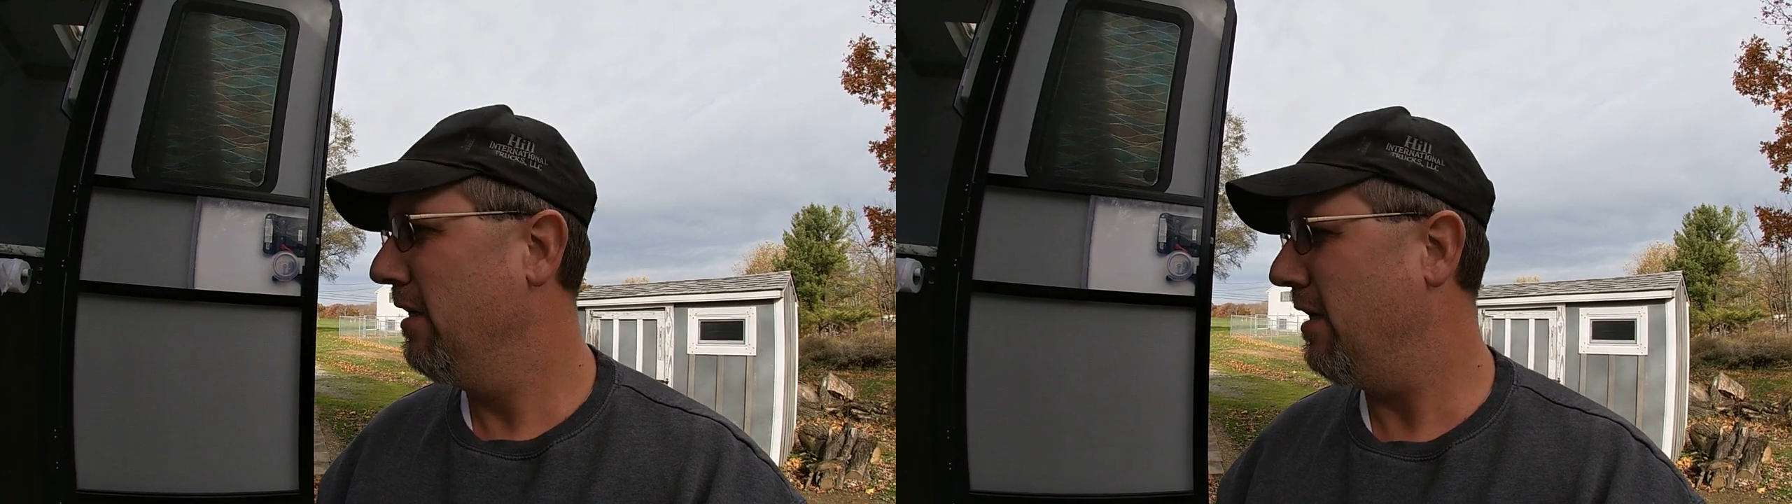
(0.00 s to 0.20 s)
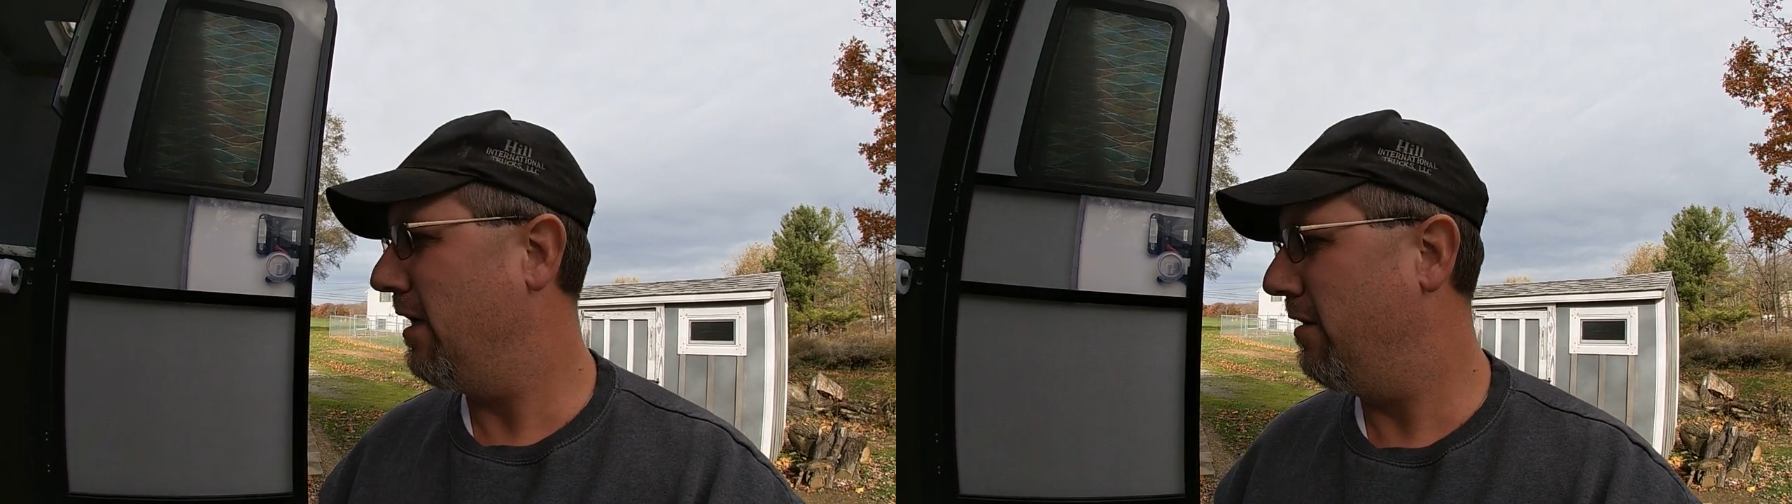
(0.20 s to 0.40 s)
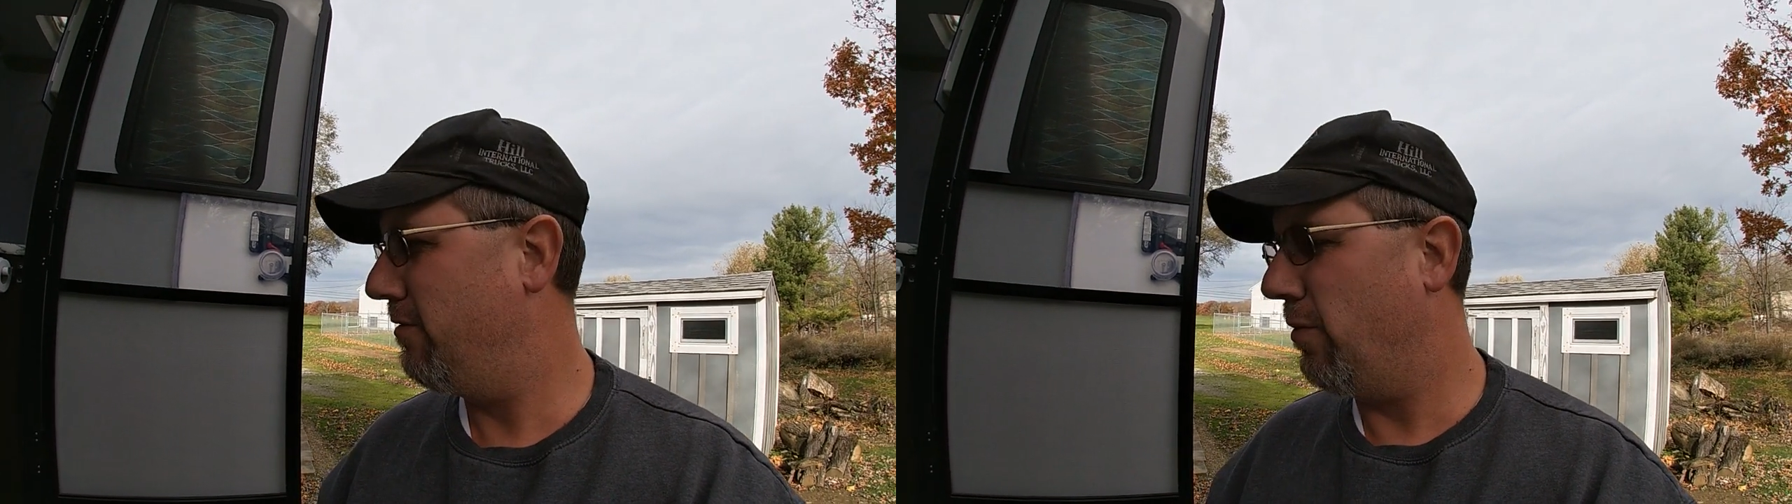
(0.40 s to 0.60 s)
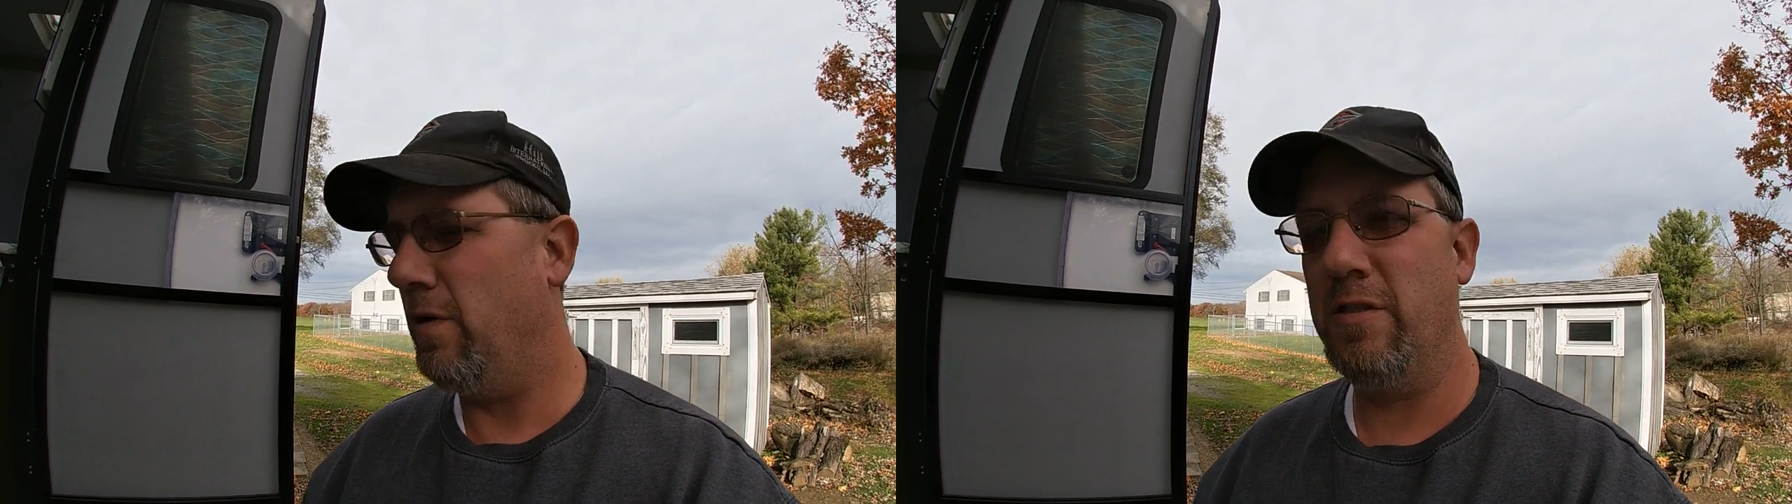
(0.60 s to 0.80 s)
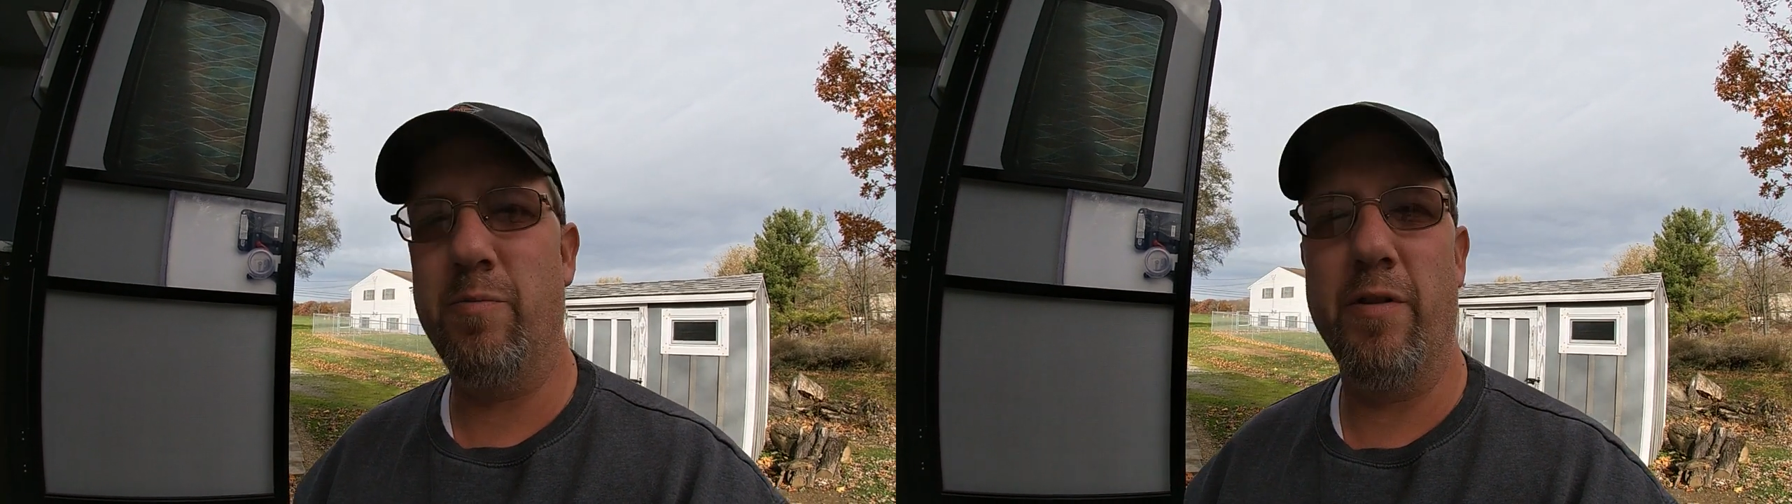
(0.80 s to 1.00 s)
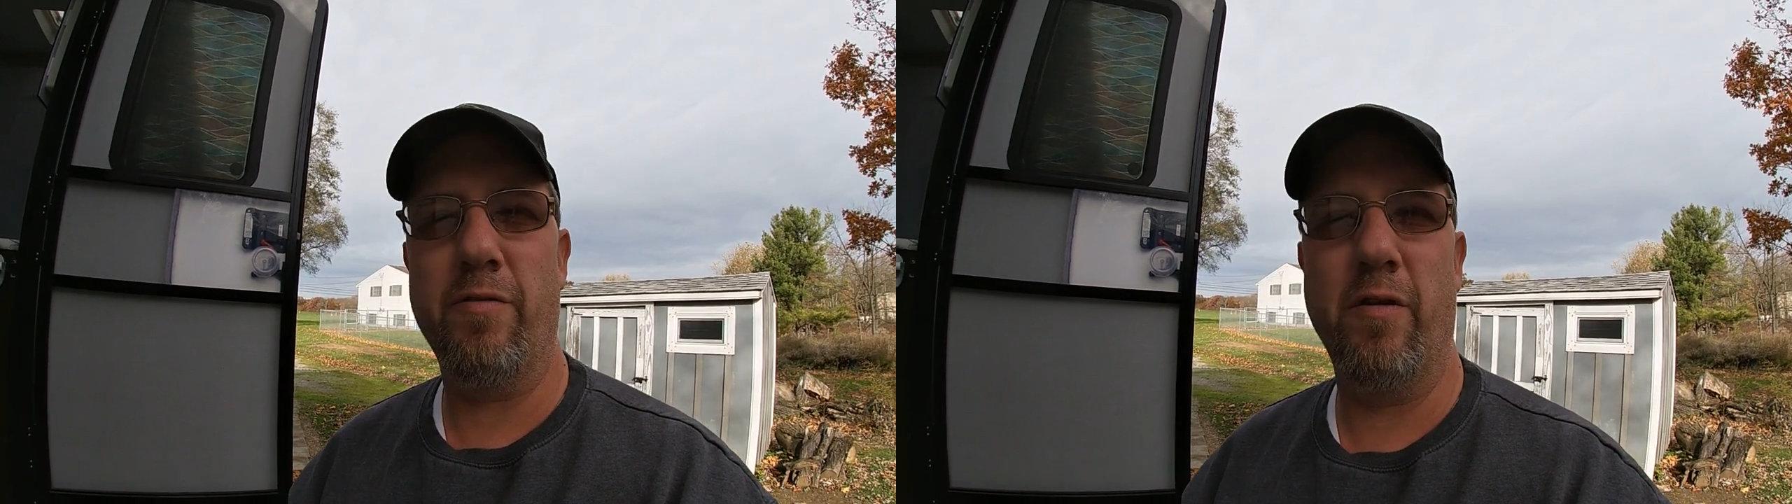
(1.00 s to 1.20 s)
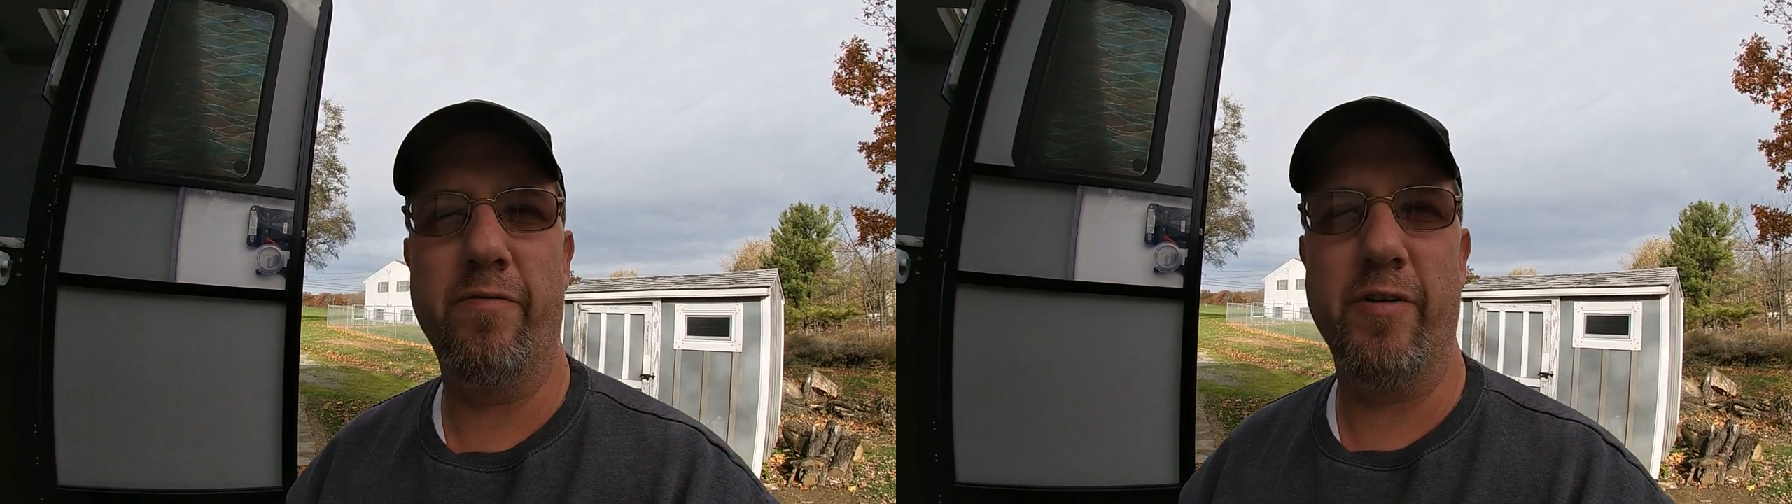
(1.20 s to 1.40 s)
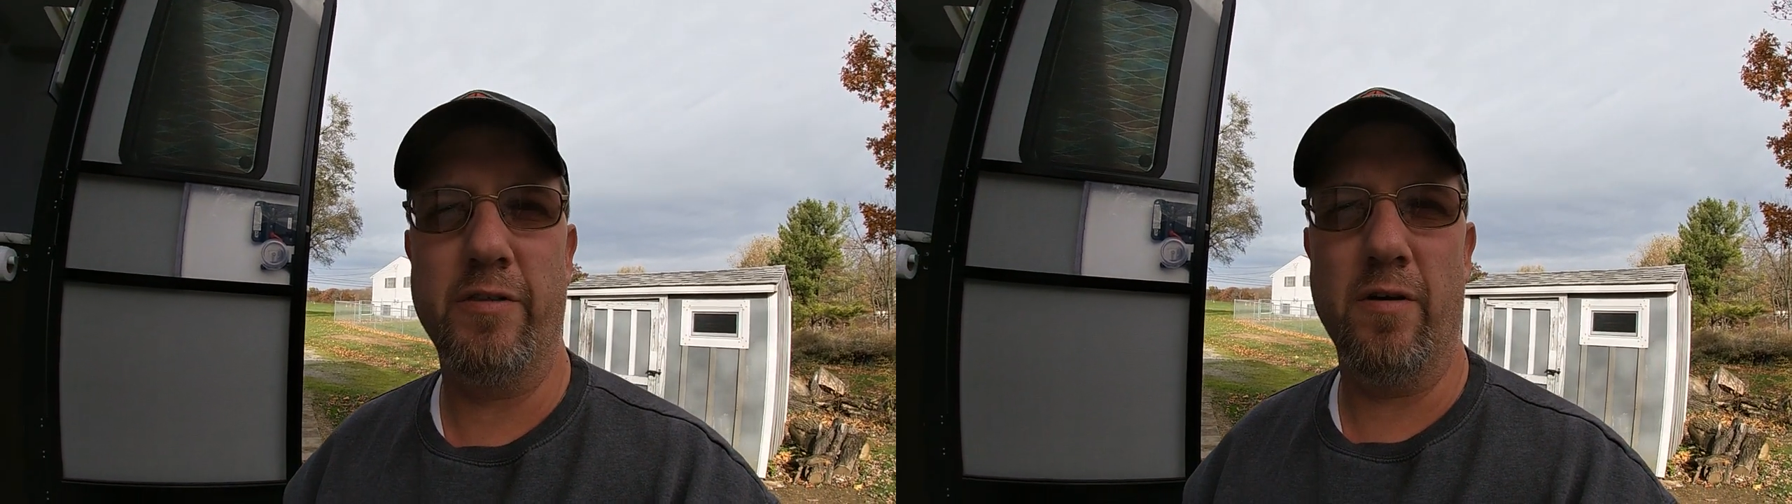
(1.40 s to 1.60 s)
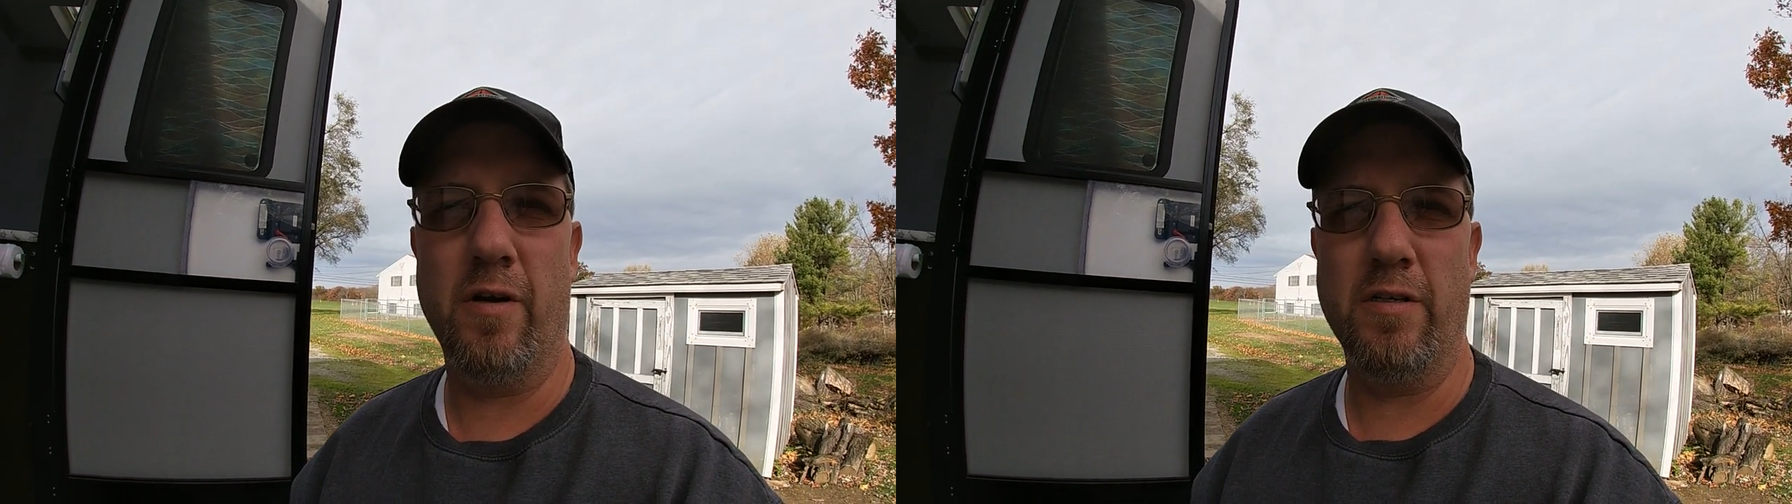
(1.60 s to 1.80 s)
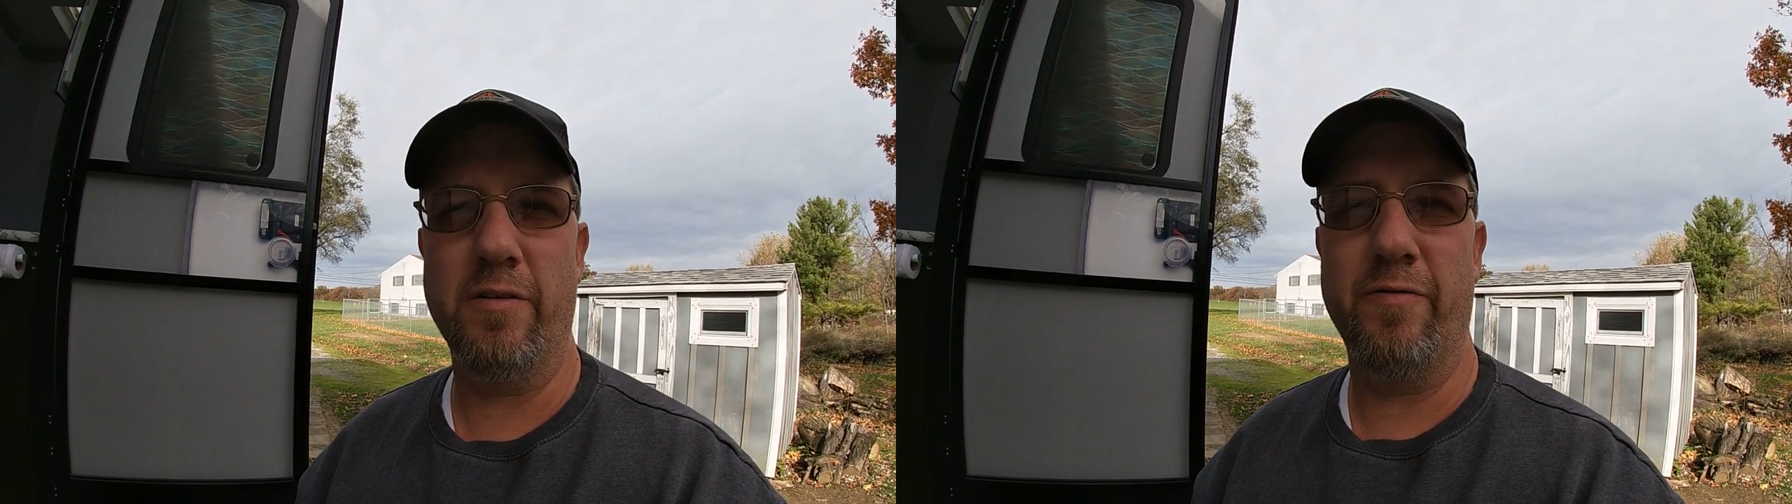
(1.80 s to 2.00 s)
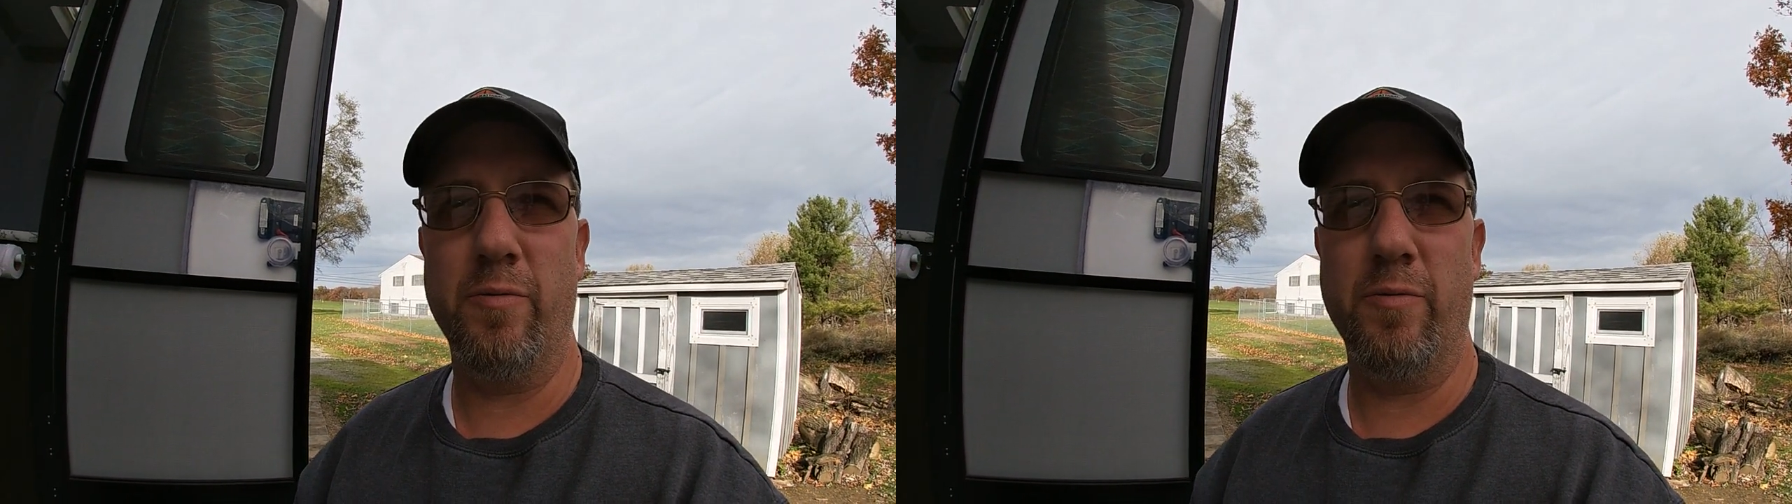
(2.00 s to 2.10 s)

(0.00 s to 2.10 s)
the toilet's been throwing fits on us.